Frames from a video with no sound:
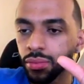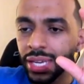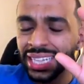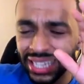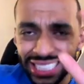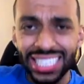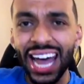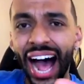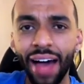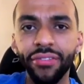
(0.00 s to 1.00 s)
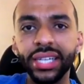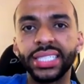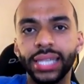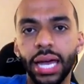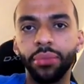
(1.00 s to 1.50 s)
there's the obvious
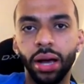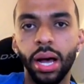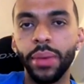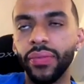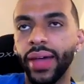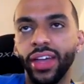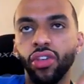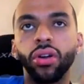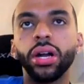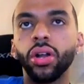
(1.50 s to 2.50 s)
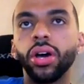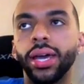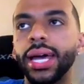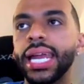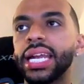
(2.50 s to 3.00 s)
scam comment that you're going to look
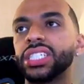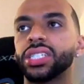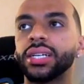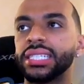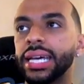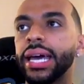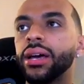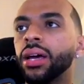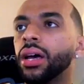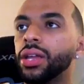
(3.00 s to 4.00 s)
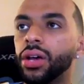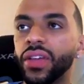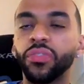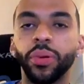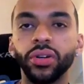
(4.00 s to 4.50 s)
in, and it's going to say, this
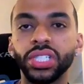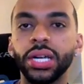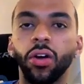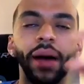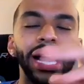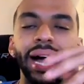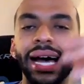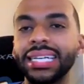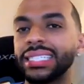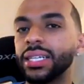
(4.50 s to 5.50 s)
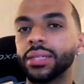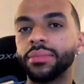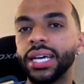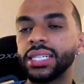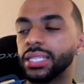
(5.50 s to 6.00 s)
person, oh my God, I sent them
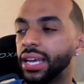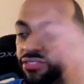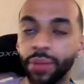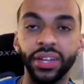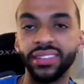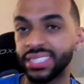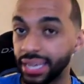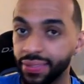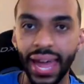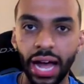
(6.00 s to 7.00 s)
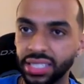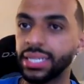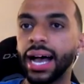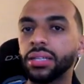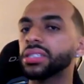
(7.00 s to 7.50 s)
this and they flipped it to
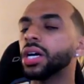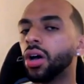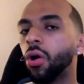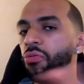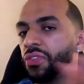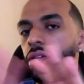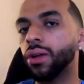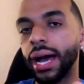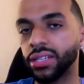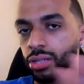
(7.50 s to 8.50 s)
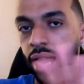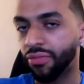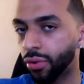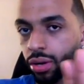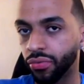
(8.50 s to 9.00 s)
$10,000. Hopefully you guys are not
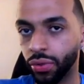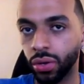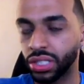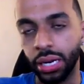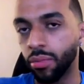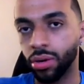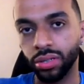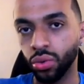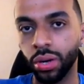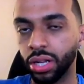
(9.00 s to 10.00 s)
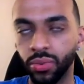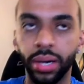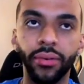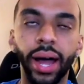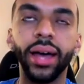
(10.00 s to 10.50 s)
falling for those anymore in 2020, right?